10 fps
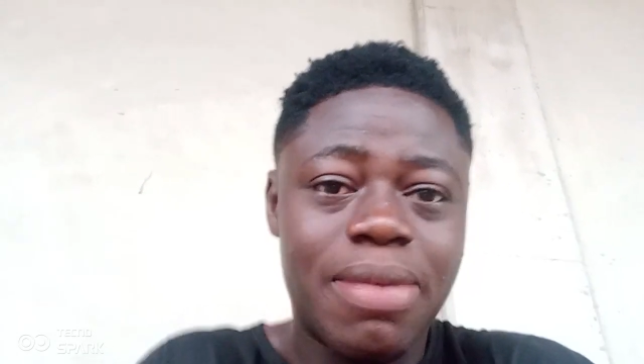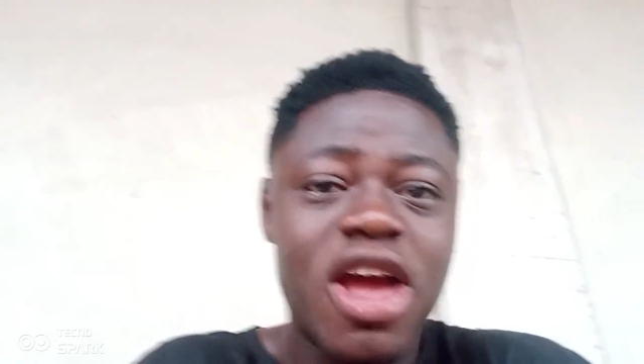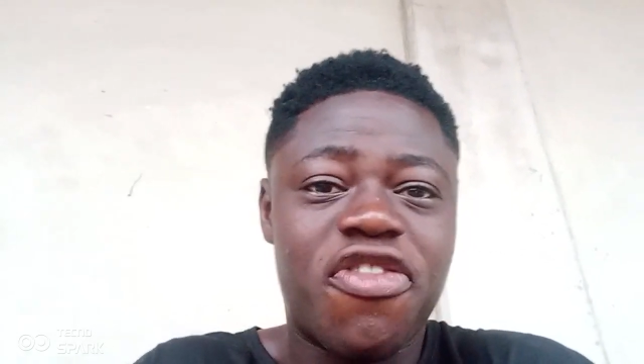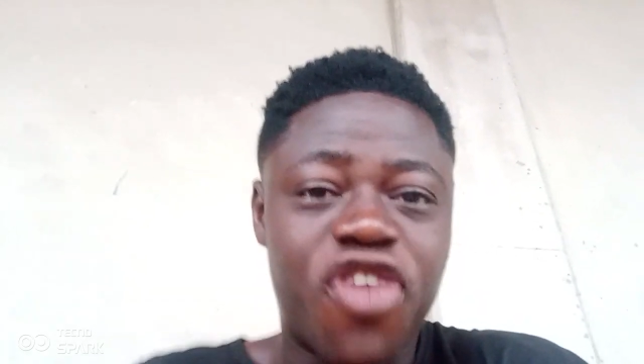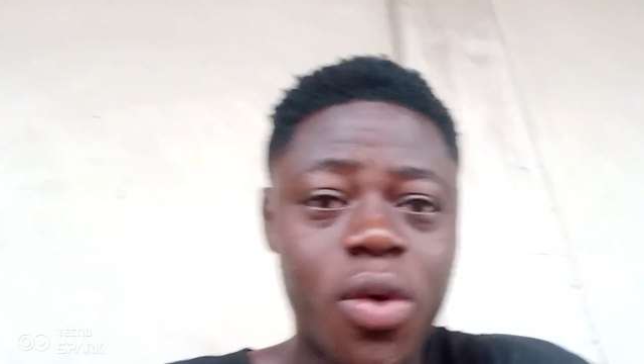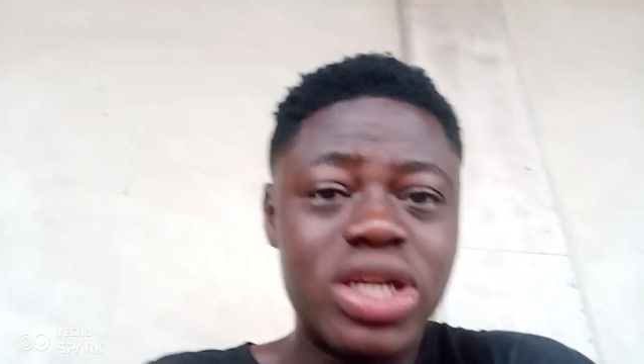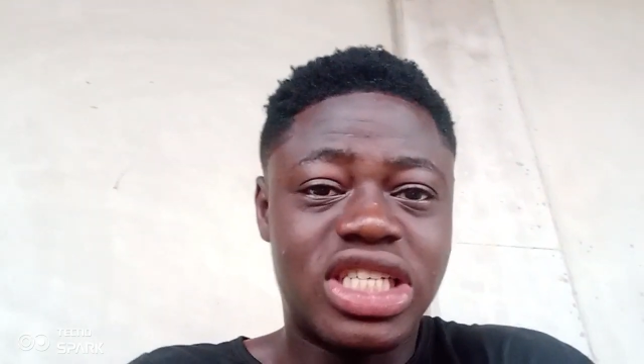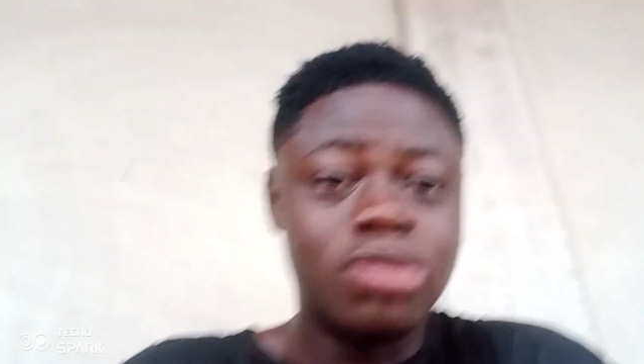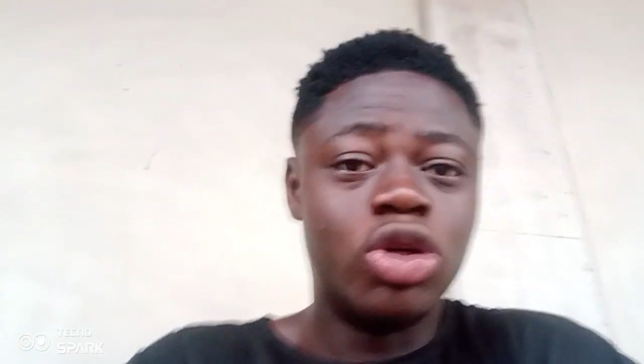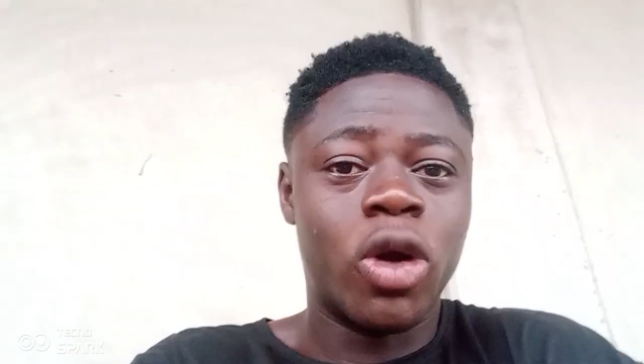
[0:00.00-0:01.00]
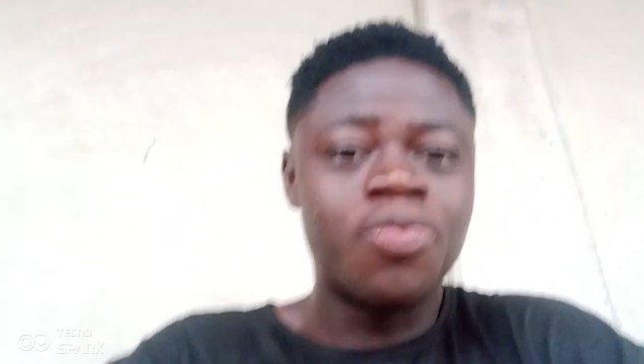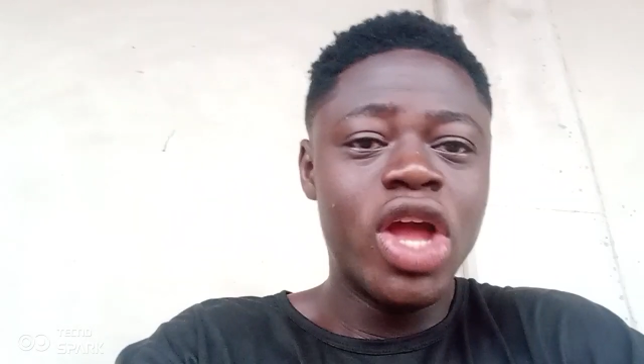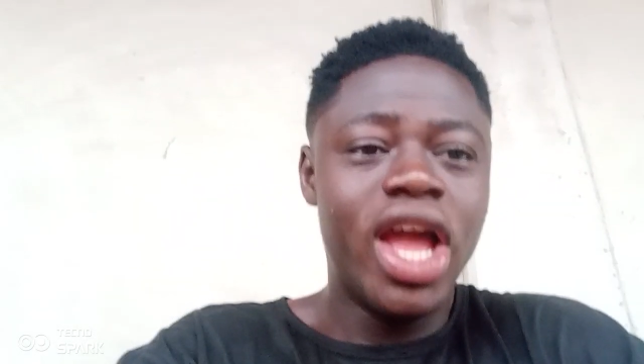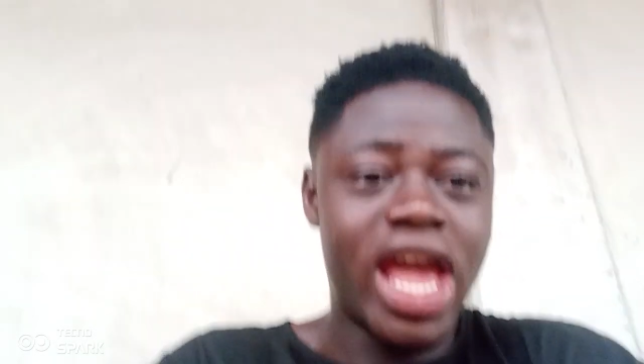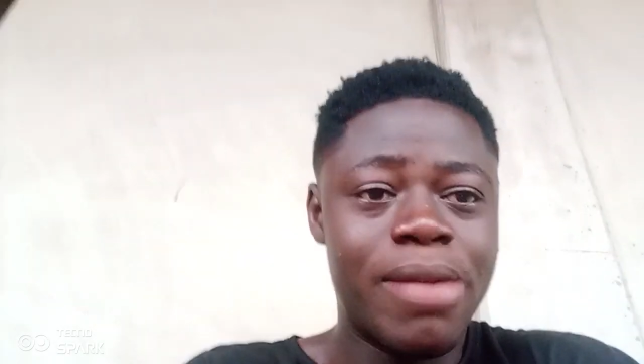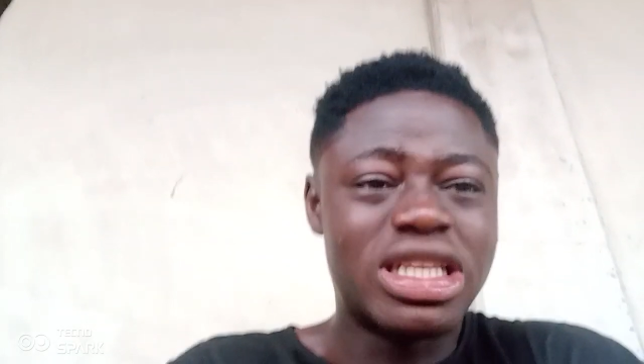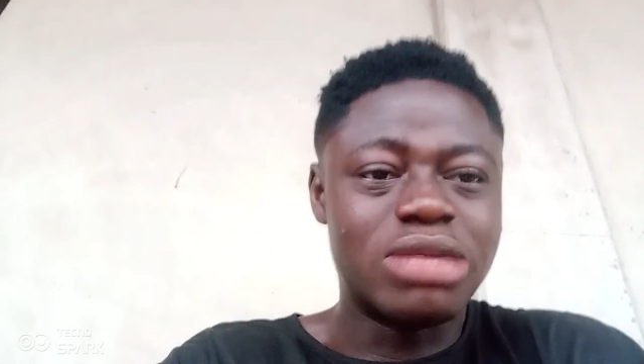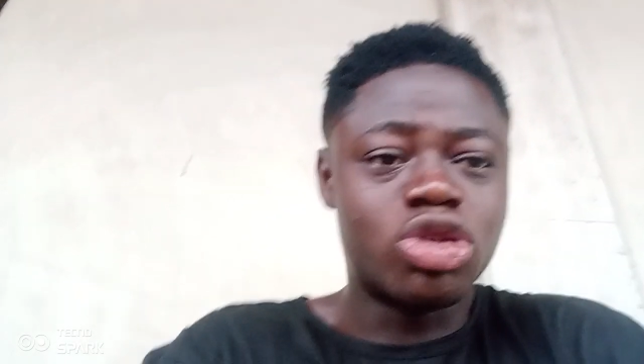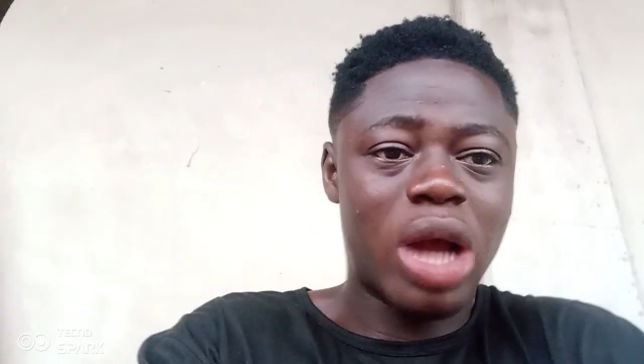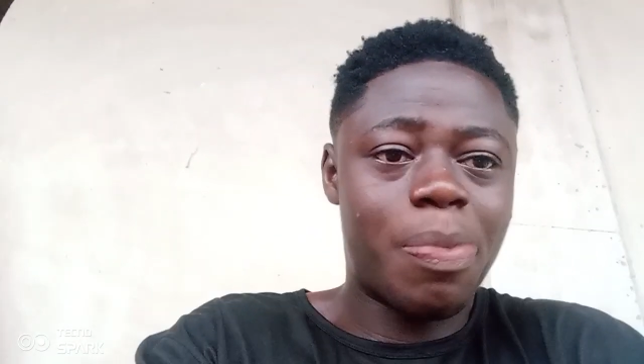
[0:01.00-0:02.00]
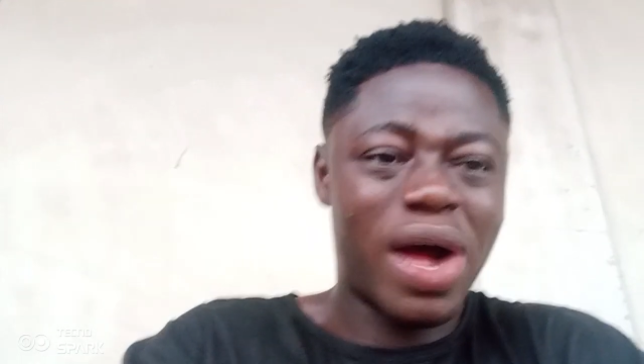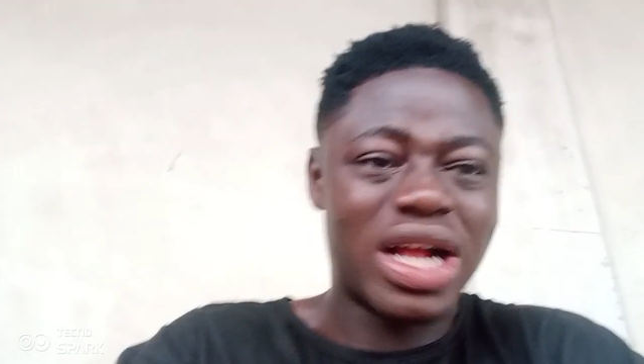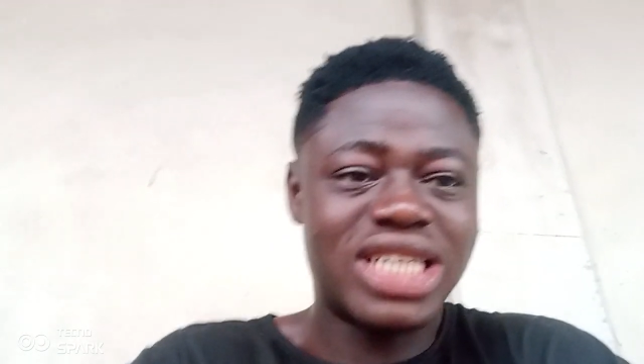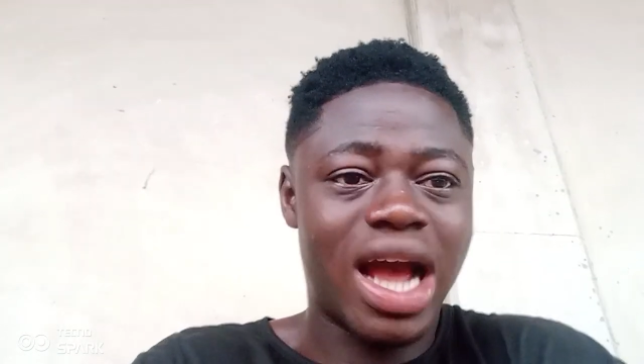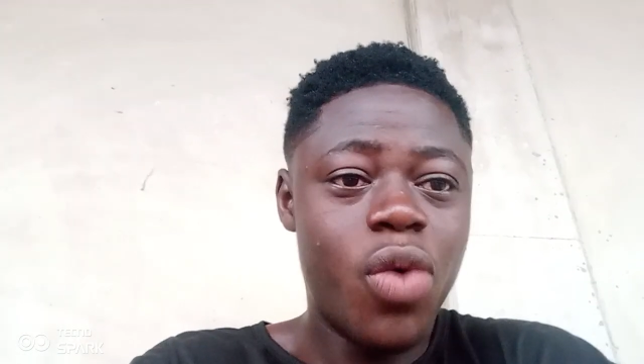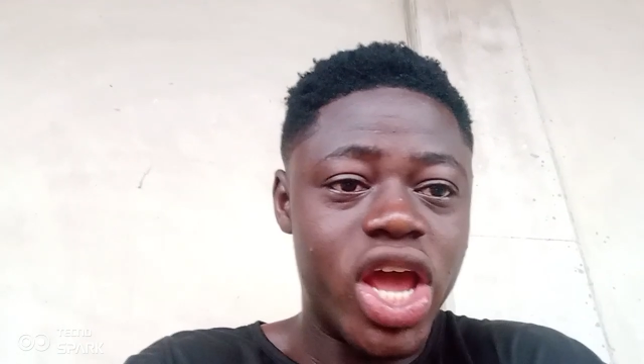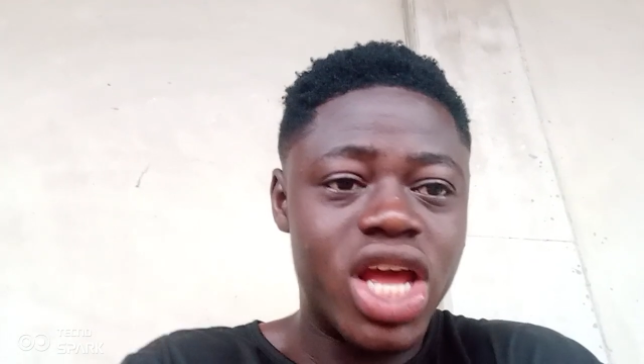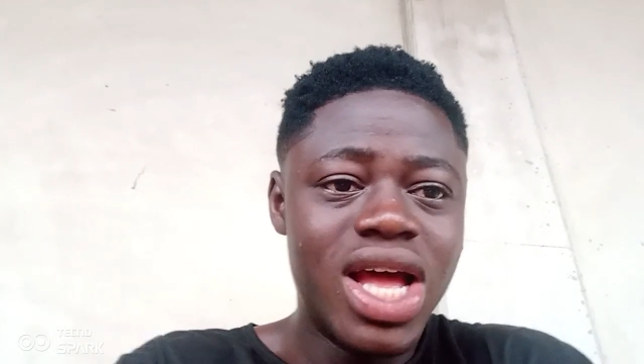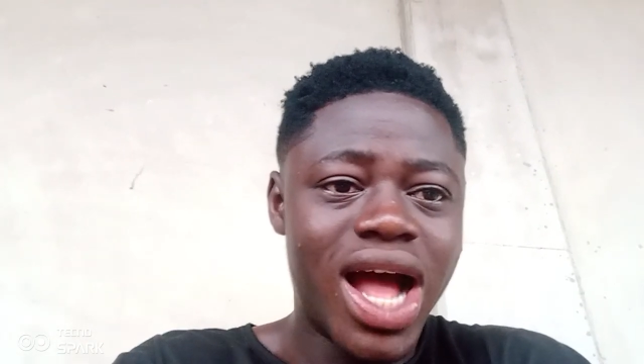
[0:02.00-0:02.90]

be a foreign team, no. A bit me so a party away.